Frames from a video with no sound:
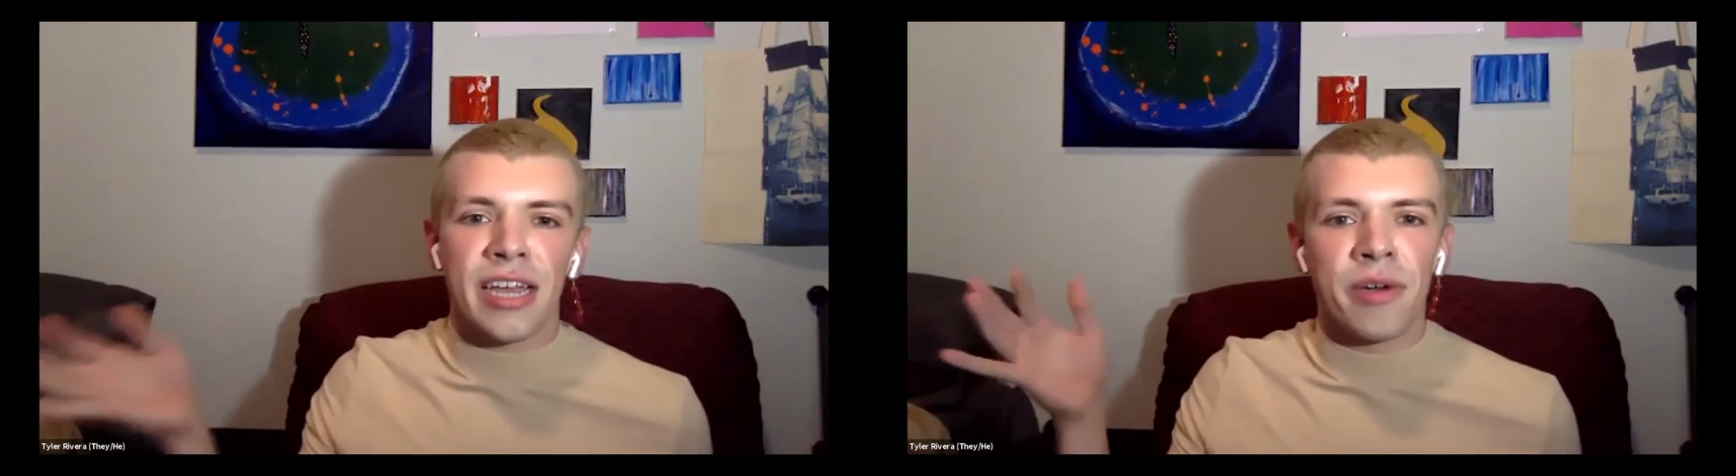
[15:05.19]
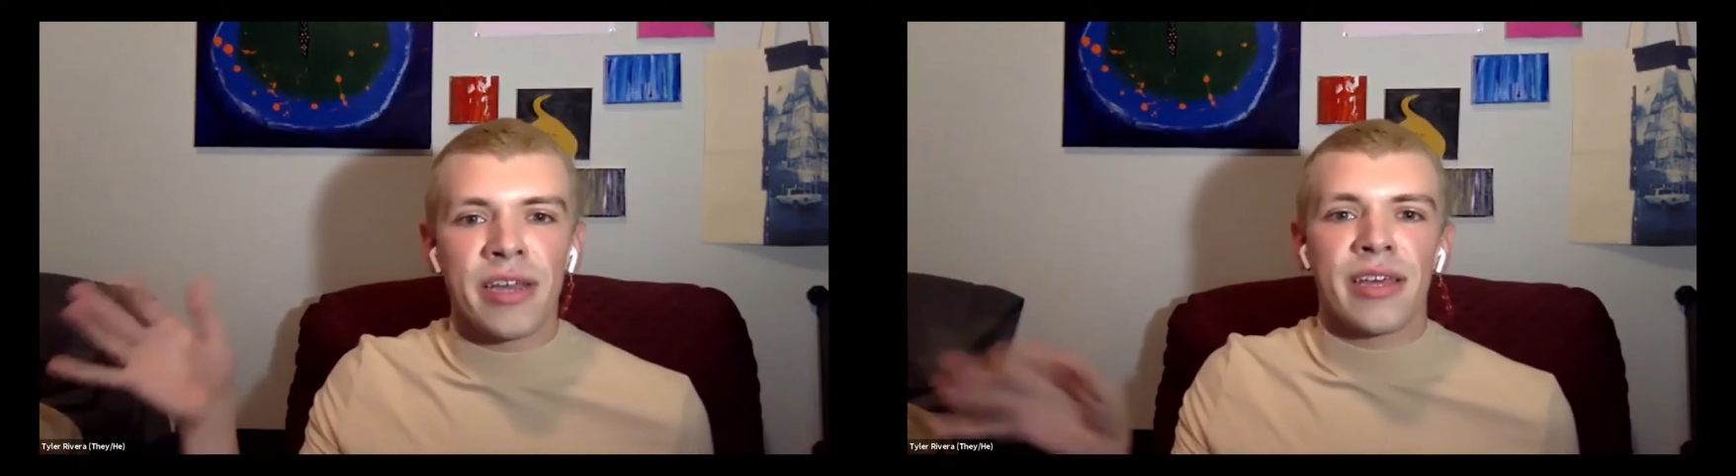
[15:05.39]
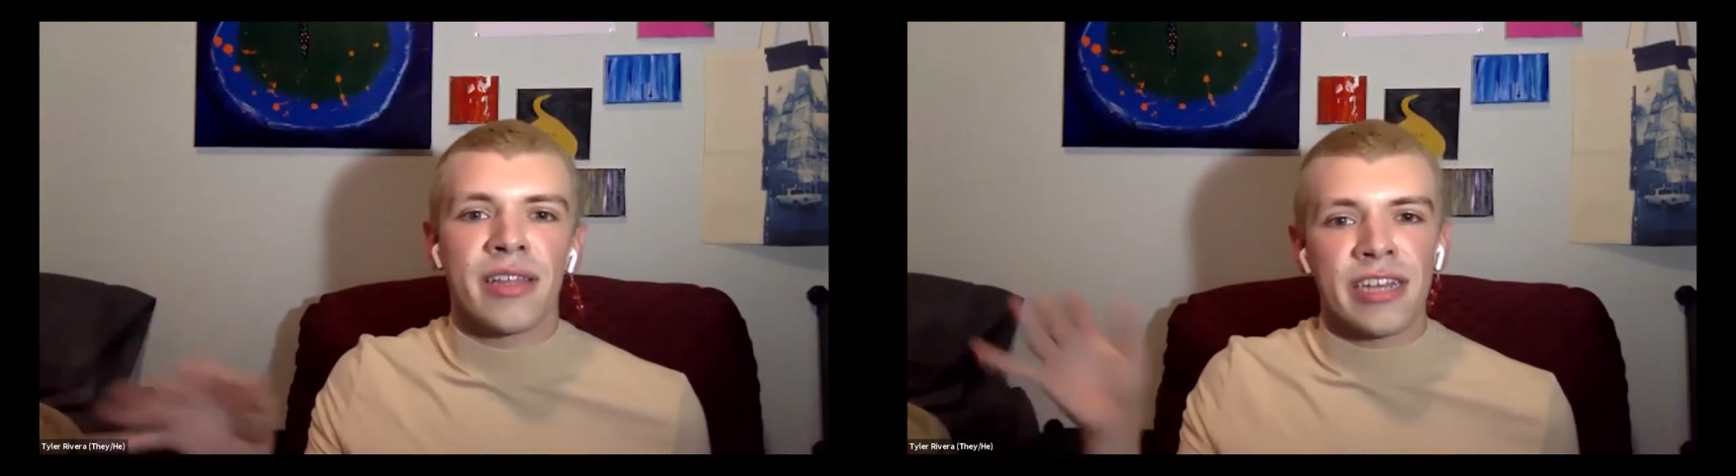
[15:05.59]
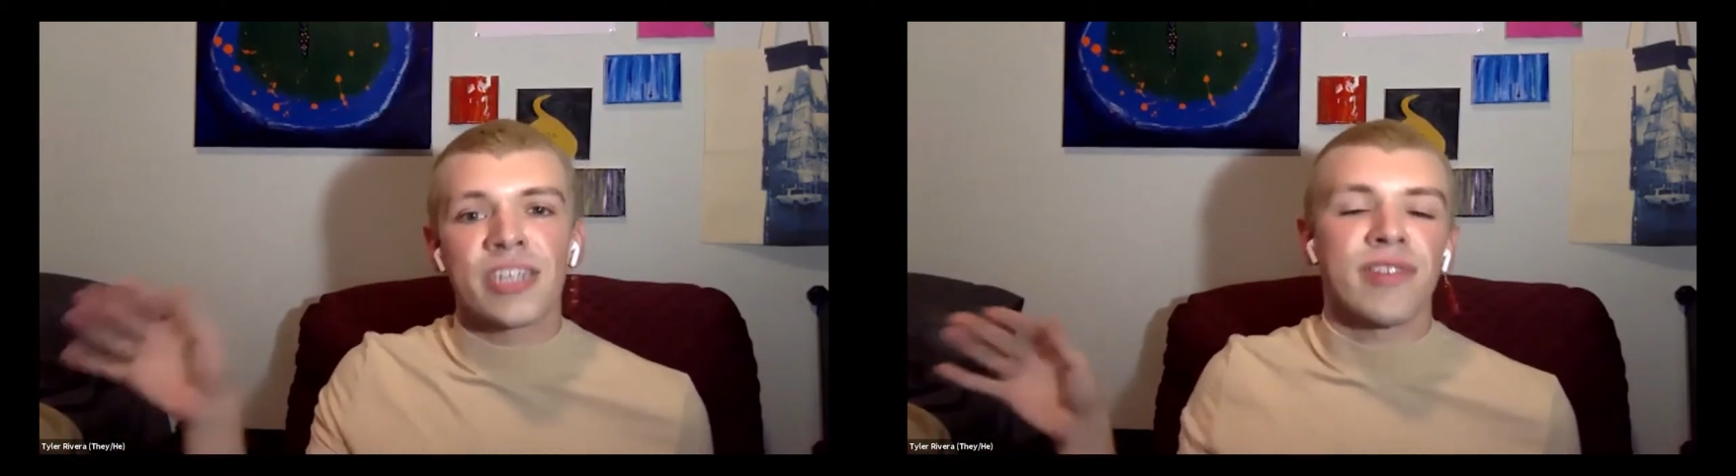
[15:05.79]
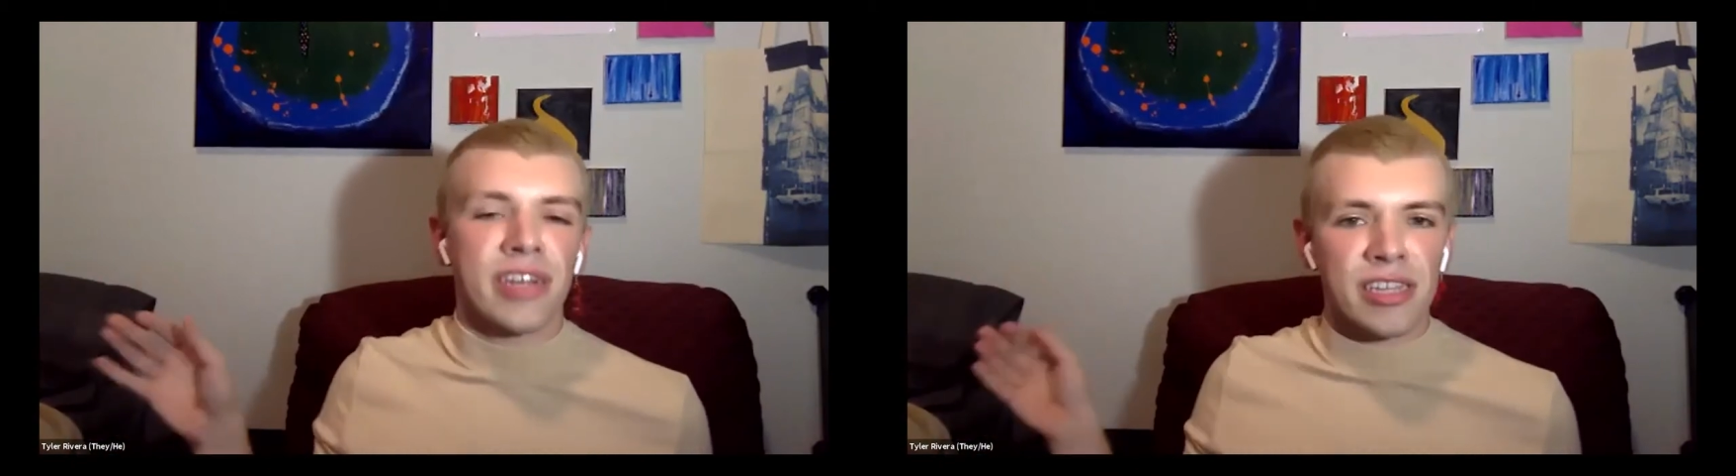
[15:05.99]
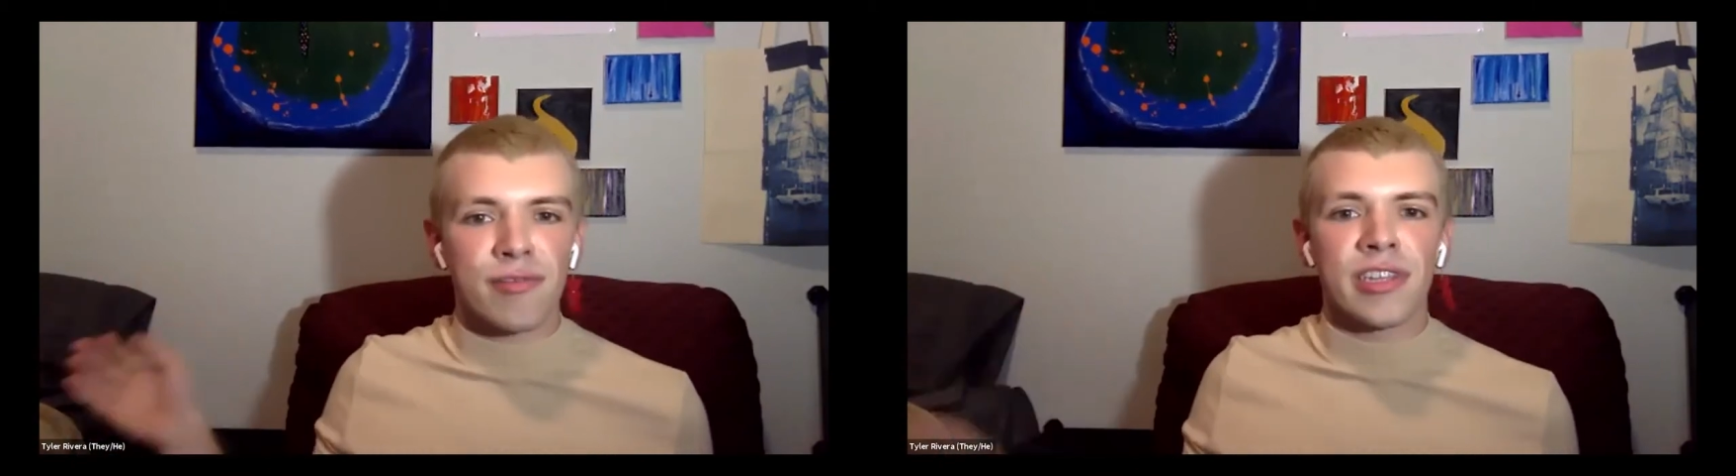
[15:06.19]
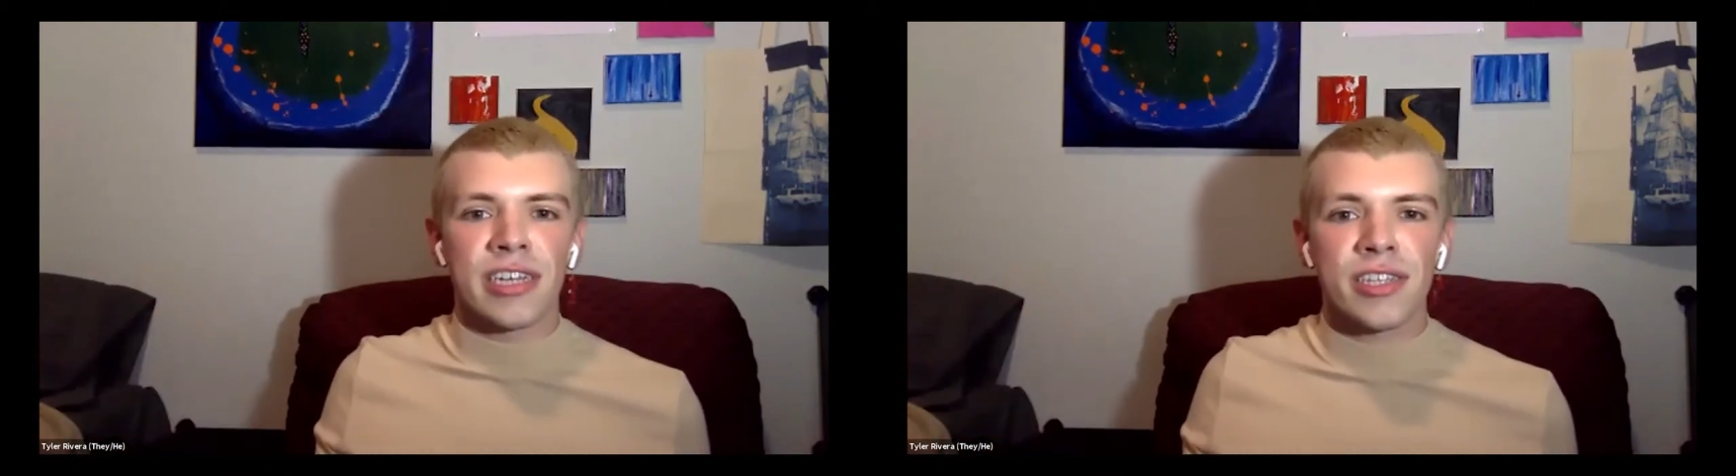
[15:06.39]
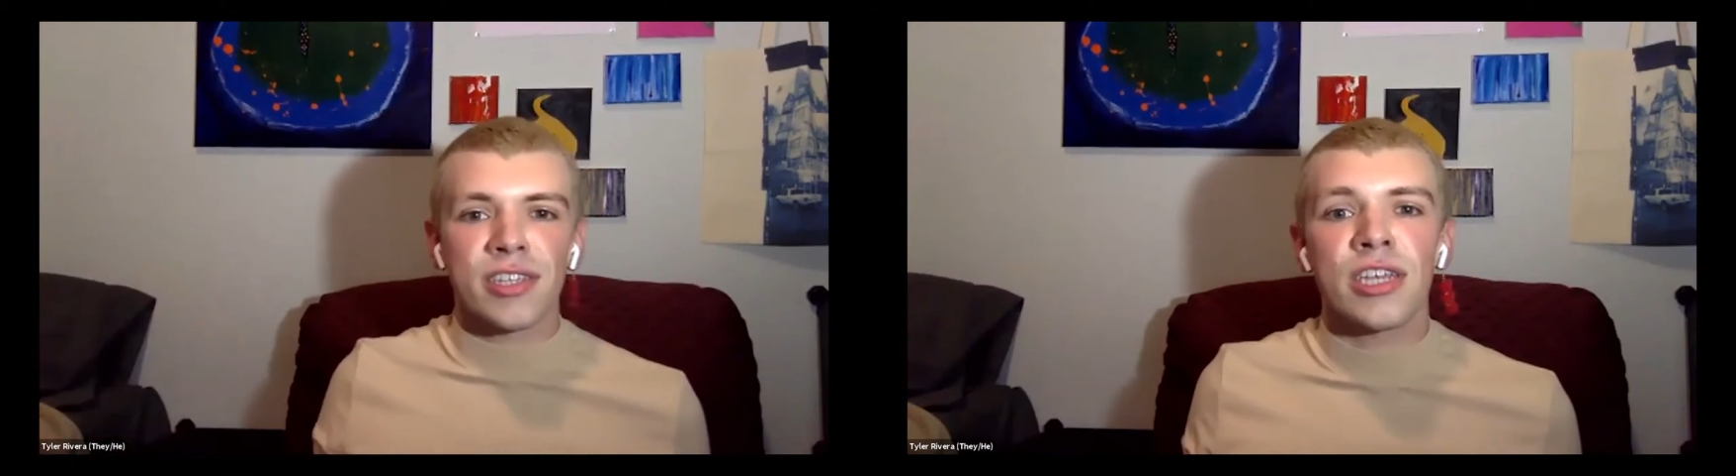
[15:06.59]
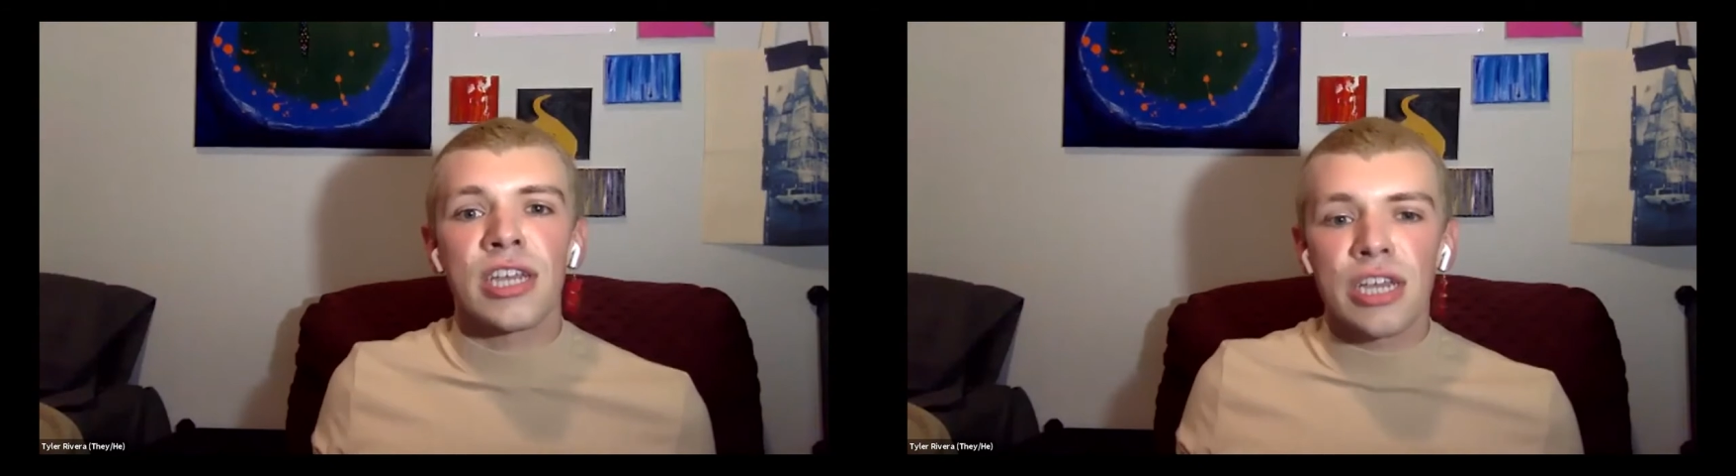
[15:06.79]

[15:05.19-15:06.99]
way that like directly relates